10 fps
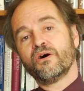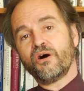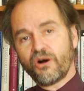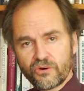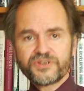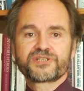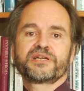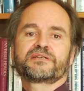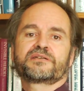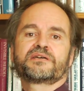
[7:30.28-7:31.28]
Always
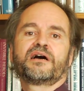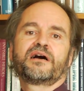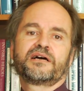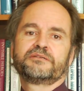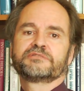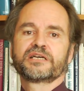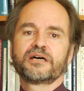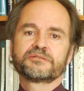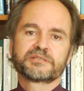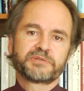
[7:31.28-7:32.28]
take the time to
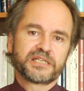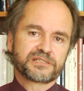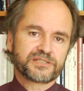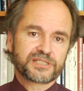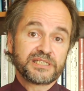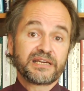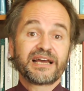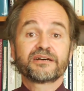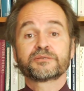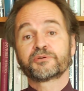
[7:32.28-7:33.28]
help the patient see
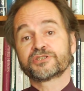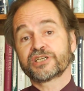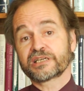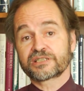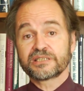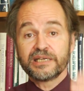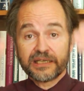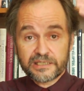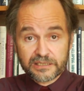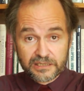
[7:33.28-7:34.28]
how the projection
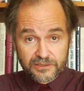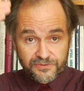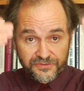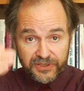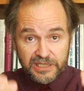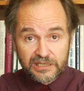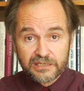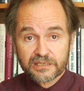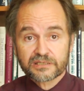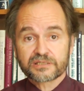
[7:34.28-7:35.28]

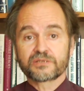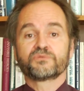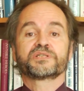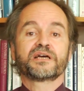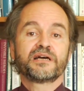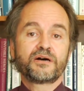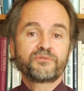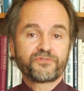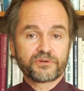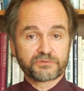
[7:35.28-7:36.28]
interferes with a
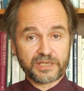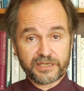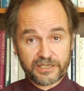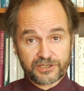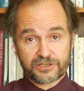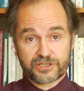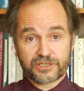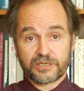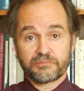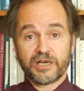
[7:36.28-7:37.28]
helpful
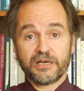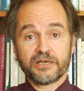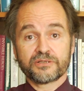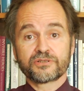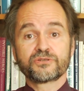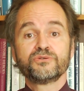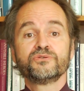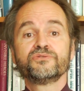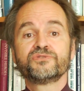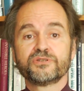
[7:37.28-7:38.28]
relationship the two
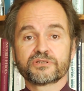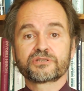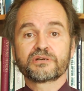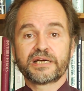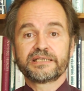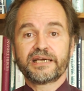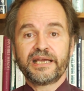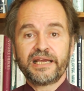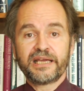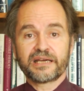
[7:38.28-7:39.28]
of you are trying to
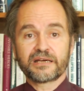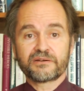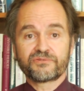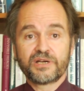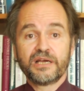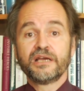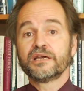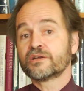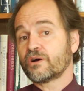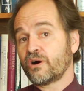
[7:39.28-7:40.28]
have.
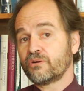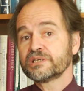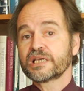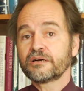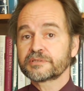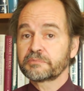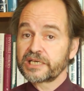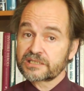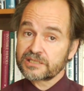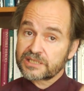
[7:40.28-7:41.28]
And always help the
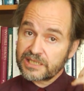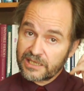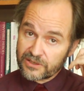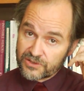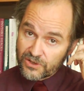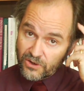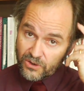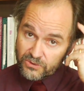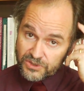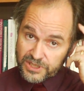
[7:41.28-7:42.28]
patient see his
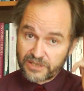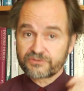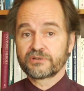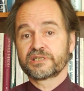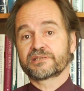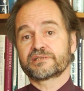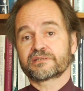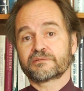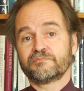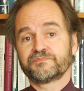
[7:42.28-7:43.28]
own self-criticism.